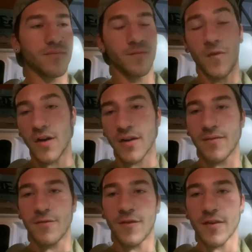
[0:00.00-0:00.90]
fucking
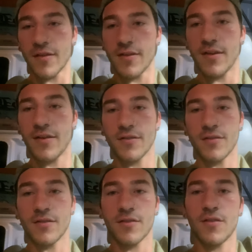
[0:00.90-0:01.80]
fix anything else on
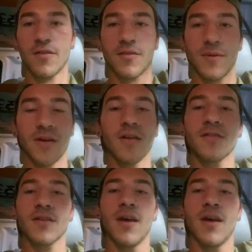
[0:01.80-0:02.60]
this car, to be honest.